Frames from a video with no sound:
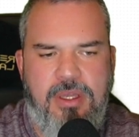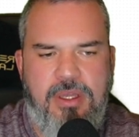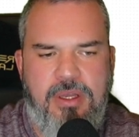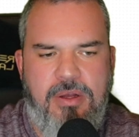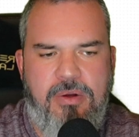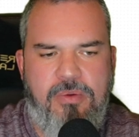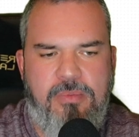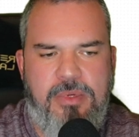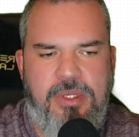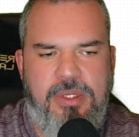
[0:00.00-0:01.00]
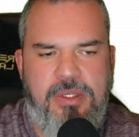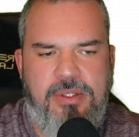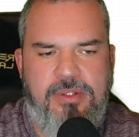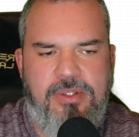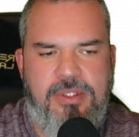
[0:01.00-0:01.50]
ohm
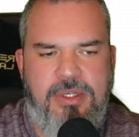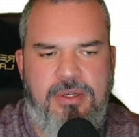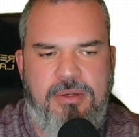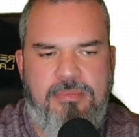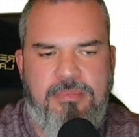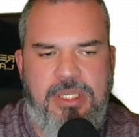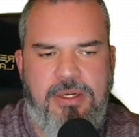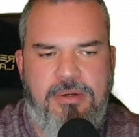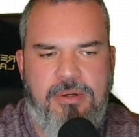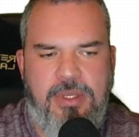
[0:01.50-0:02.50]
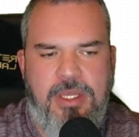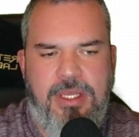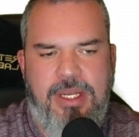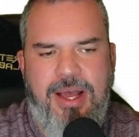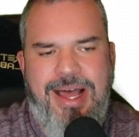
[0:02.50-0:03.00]
centimeter.
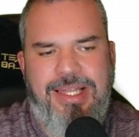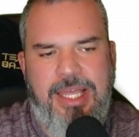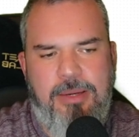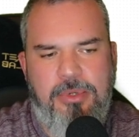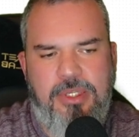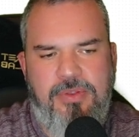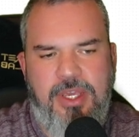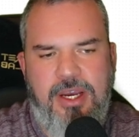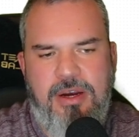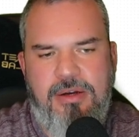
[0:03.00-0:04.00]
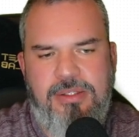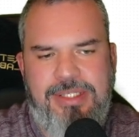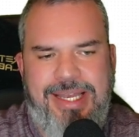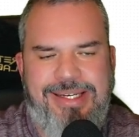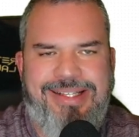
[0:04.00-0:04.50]
Now I labeled it there.
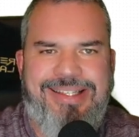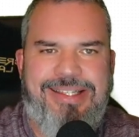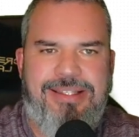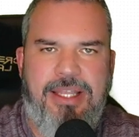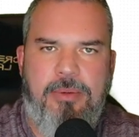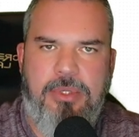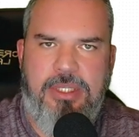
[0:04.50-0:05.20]
Technically it's labeled at the